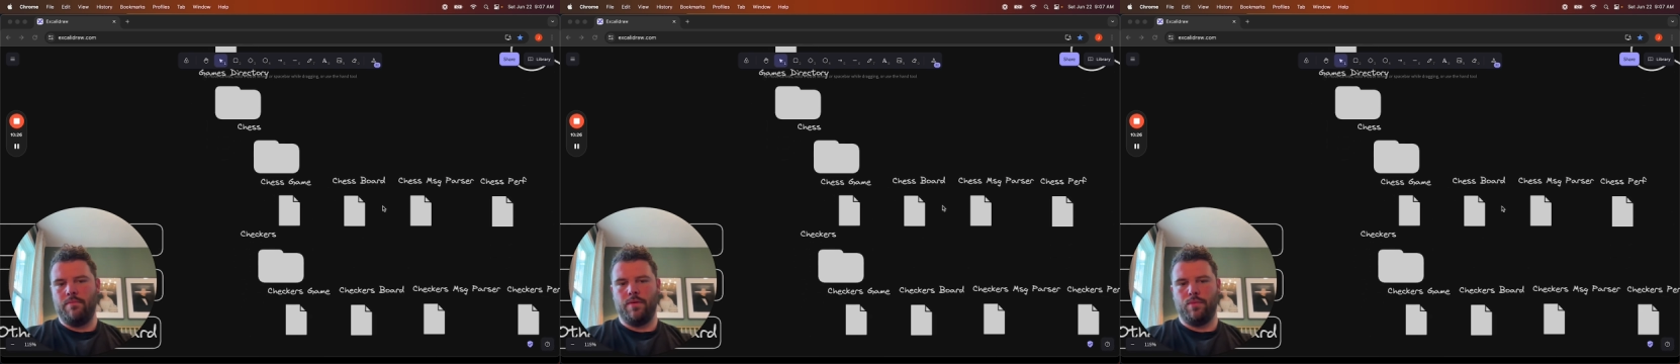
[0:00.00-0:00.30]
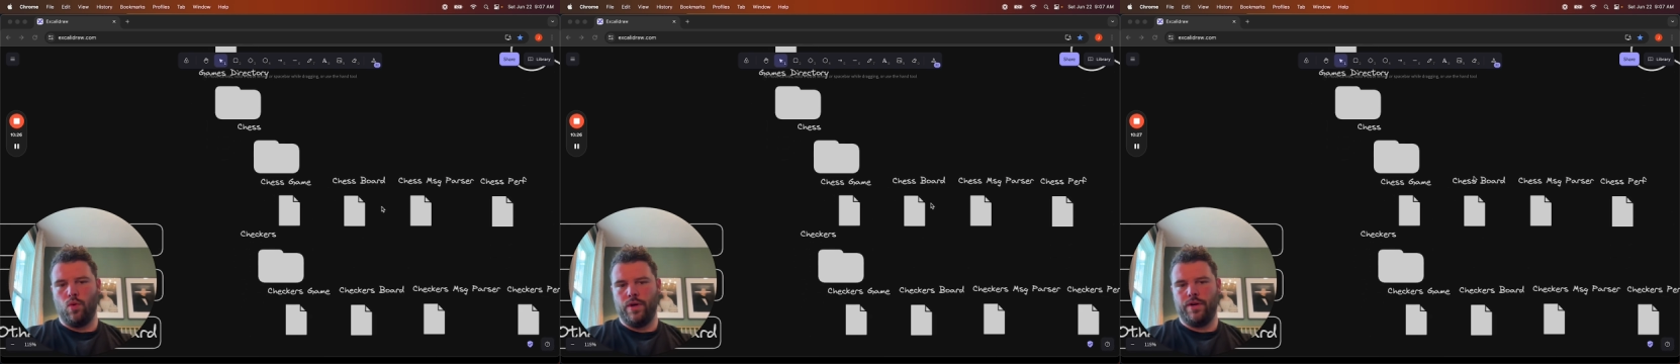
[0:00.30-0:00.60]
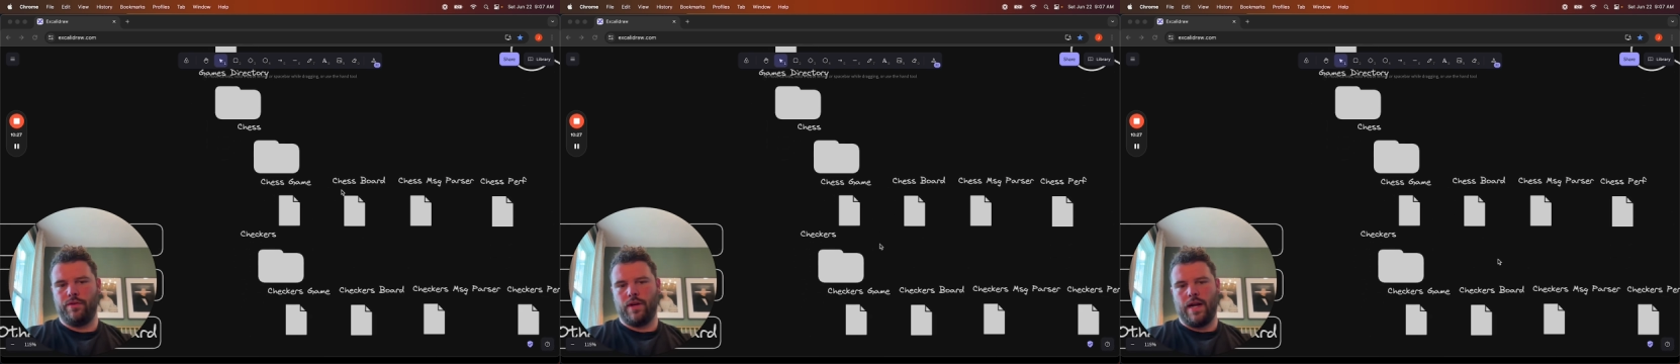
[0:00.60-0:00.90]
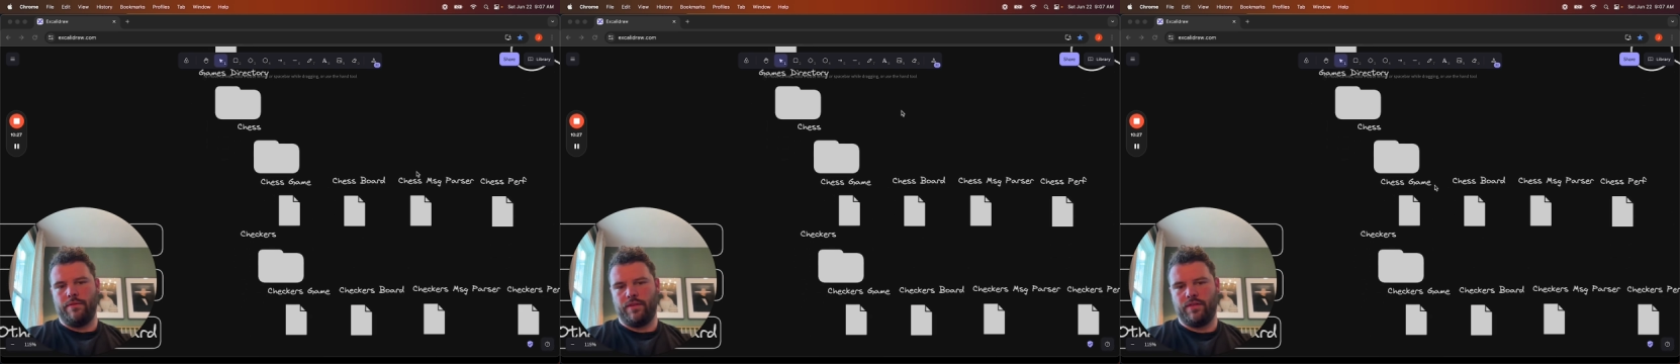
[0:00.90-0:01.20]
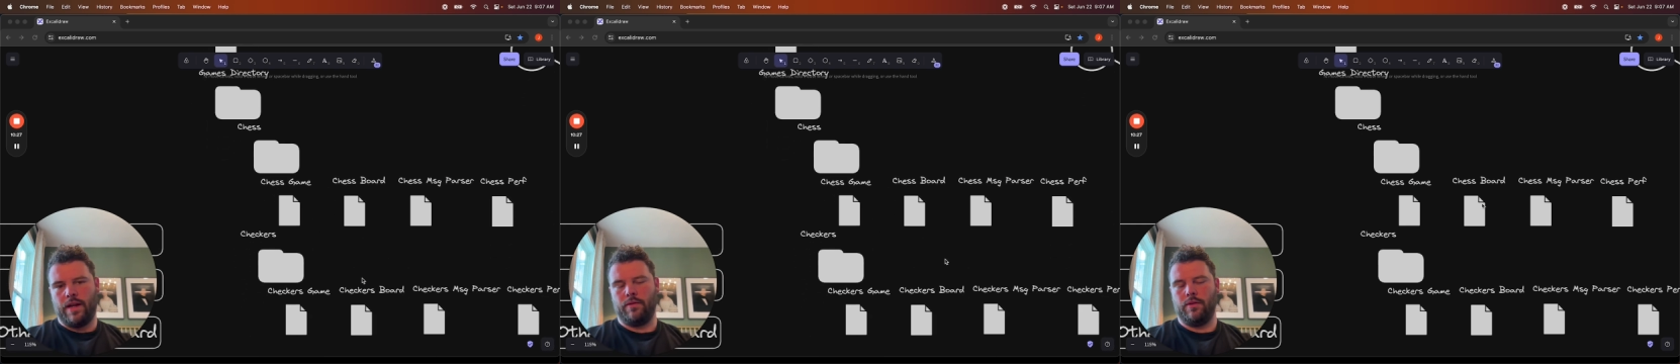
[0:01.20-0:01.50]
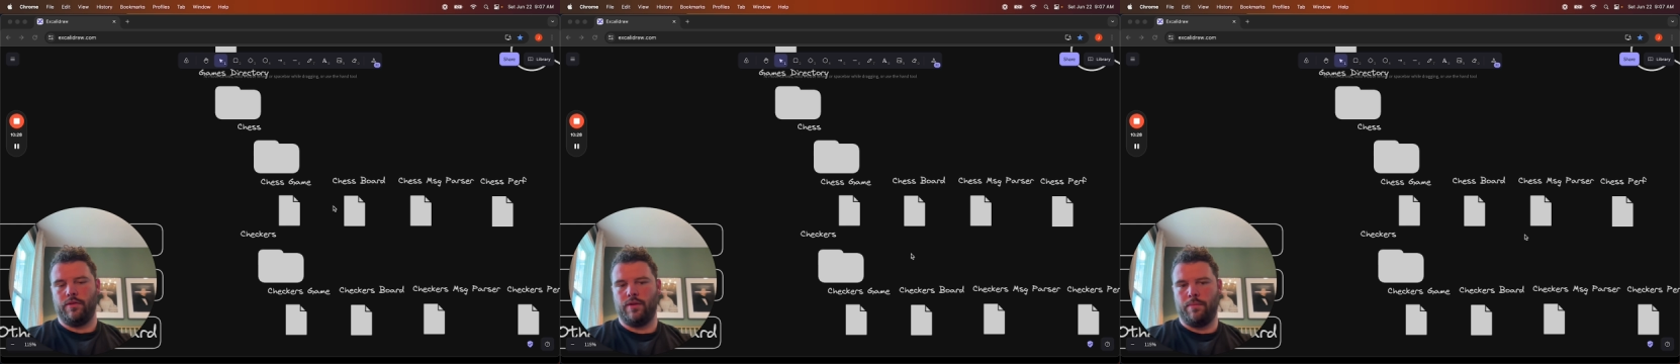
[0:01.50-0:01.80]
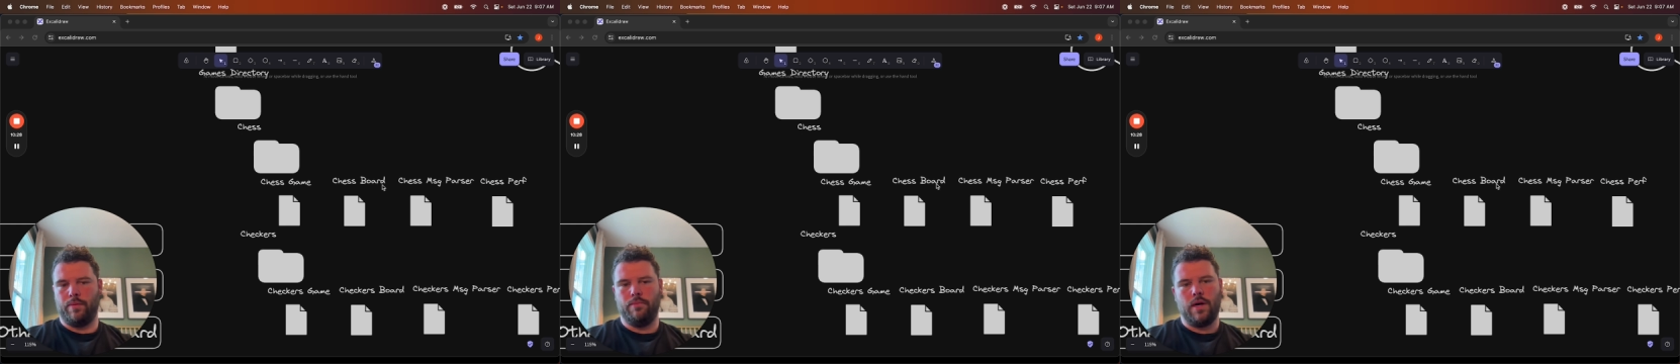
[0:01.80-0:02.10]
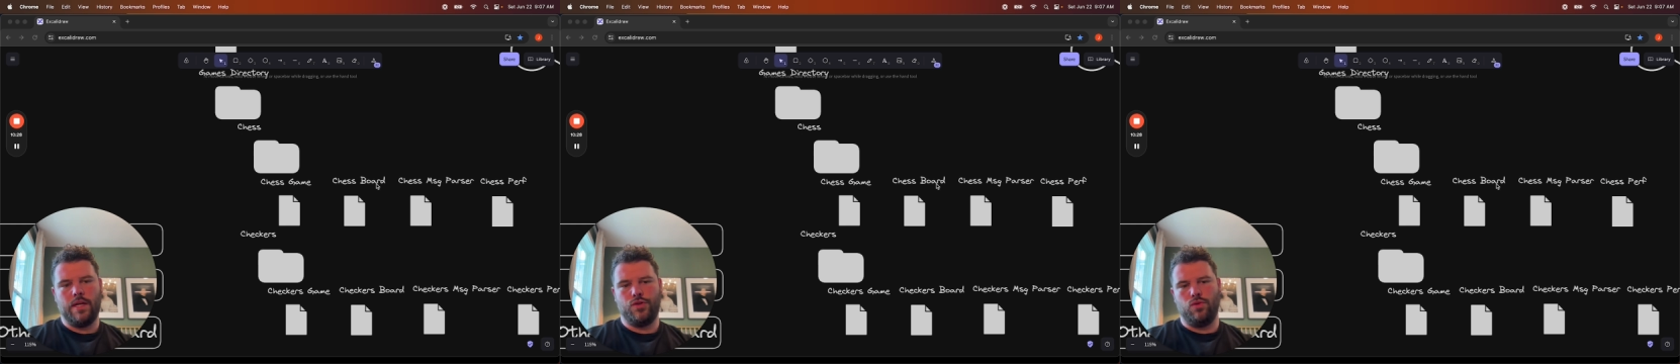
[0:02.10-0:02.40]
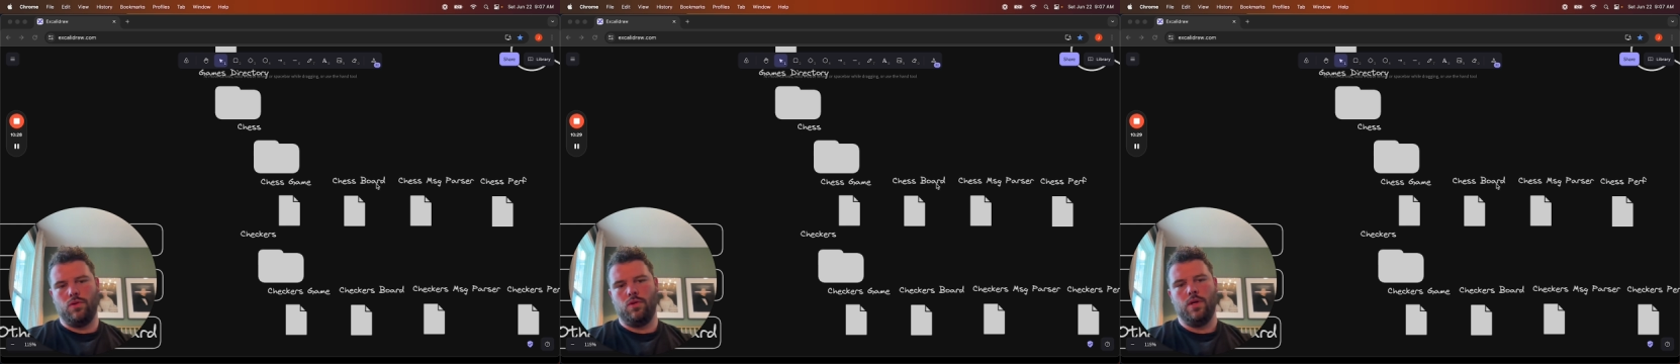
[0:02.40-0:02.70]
the board is kind of a separate module.